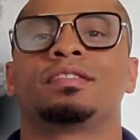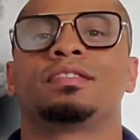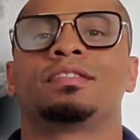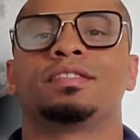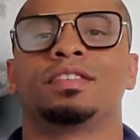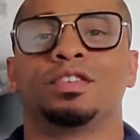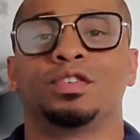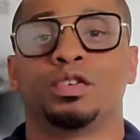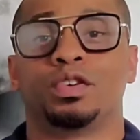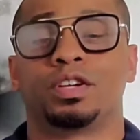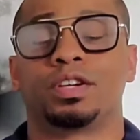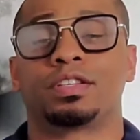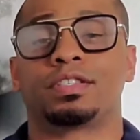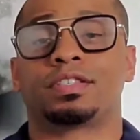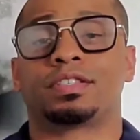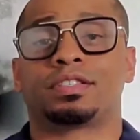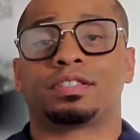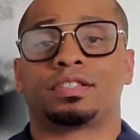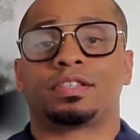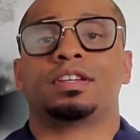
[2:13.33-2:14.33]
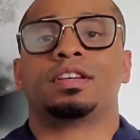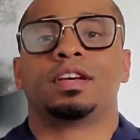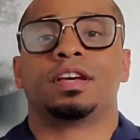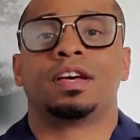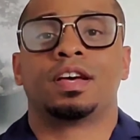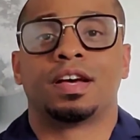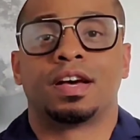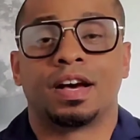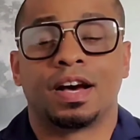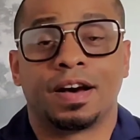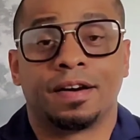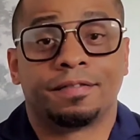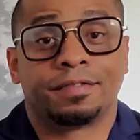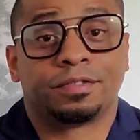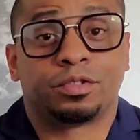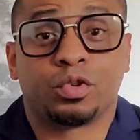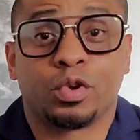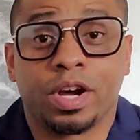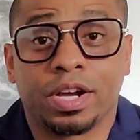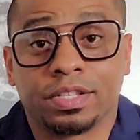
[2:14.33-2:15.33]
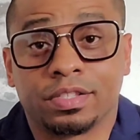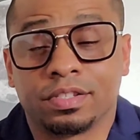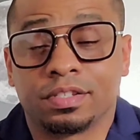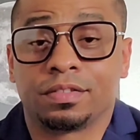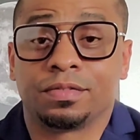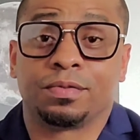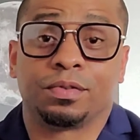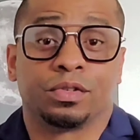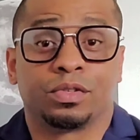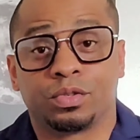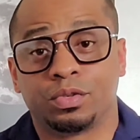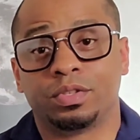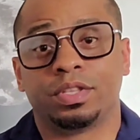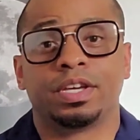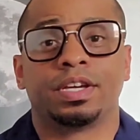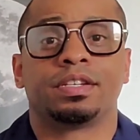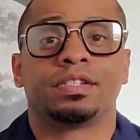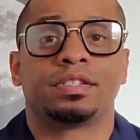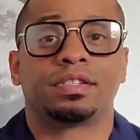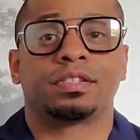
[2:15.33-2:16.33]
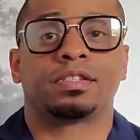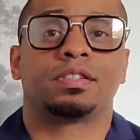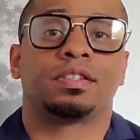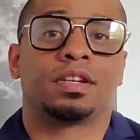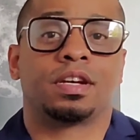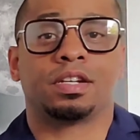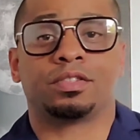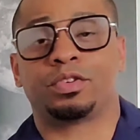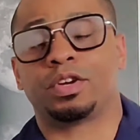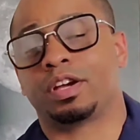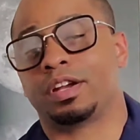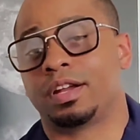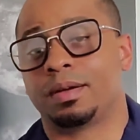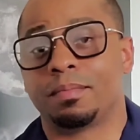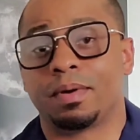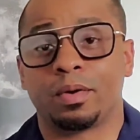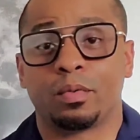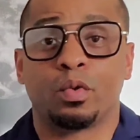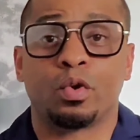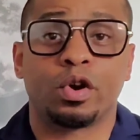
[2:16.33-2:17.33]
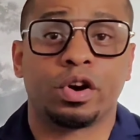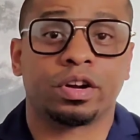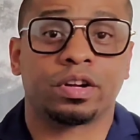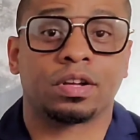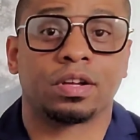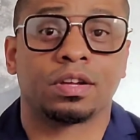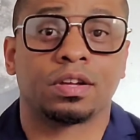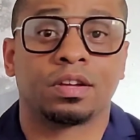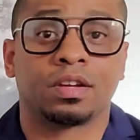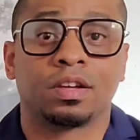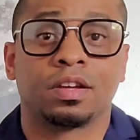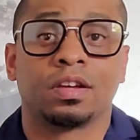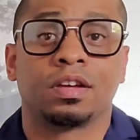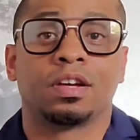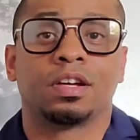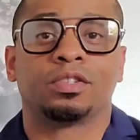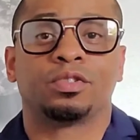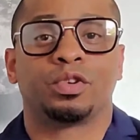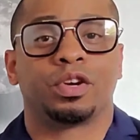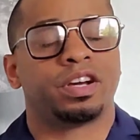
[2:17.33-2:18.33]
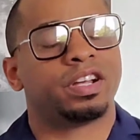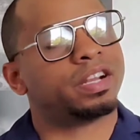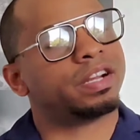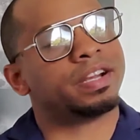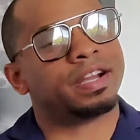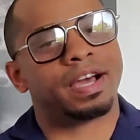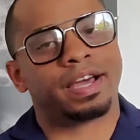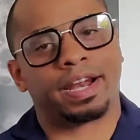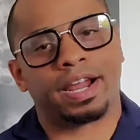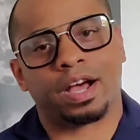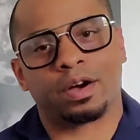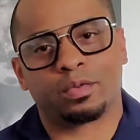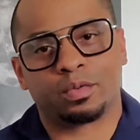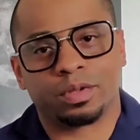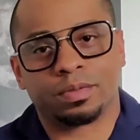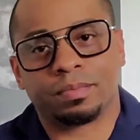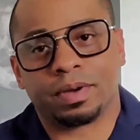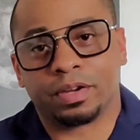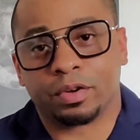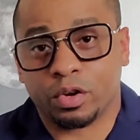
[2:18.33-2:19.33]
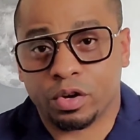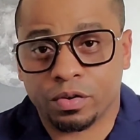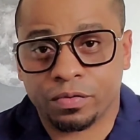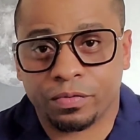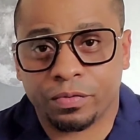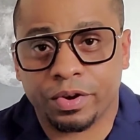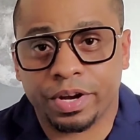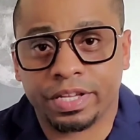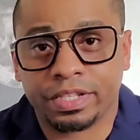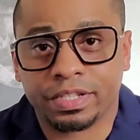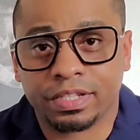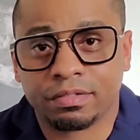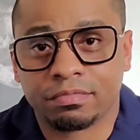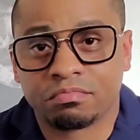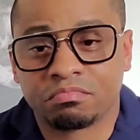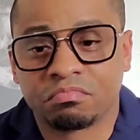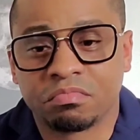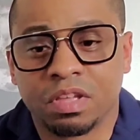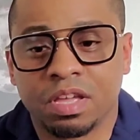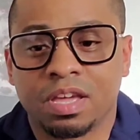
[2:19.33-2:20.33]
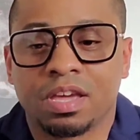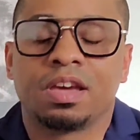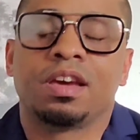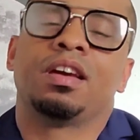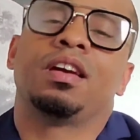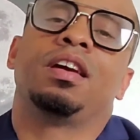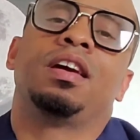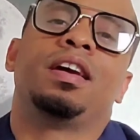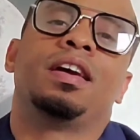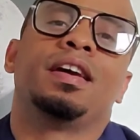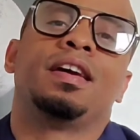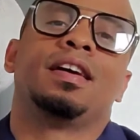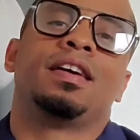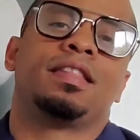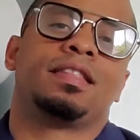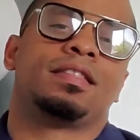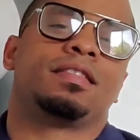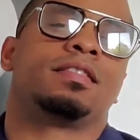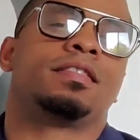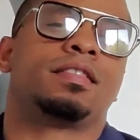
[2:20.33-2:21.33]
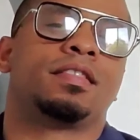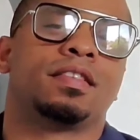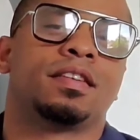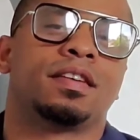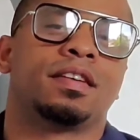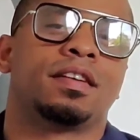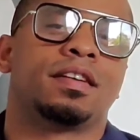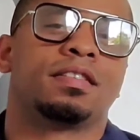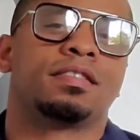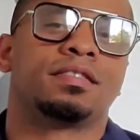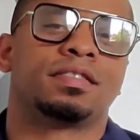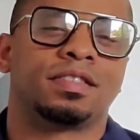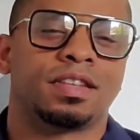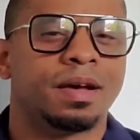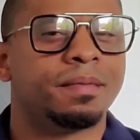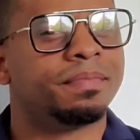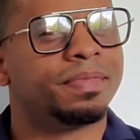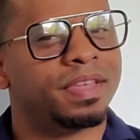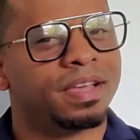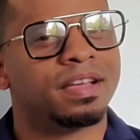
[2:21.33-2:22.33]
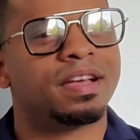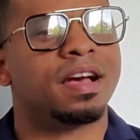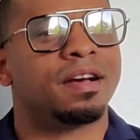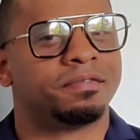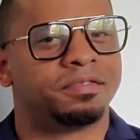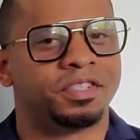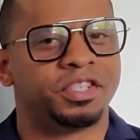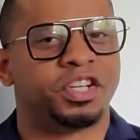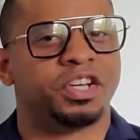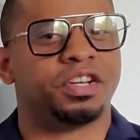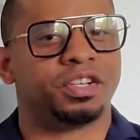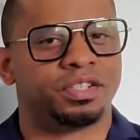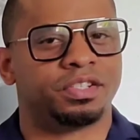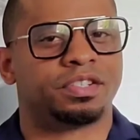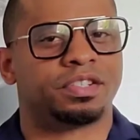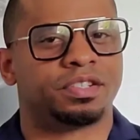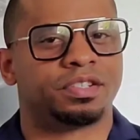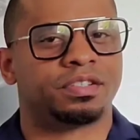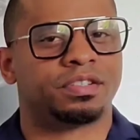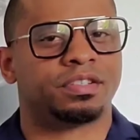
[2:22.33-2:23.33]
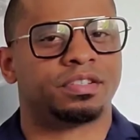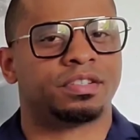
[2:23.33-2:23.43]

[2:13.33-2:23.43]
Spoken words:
Señores, I have tried this for 2 days. I tried it at my work, tried a night out with my girlfriend, and something have changed.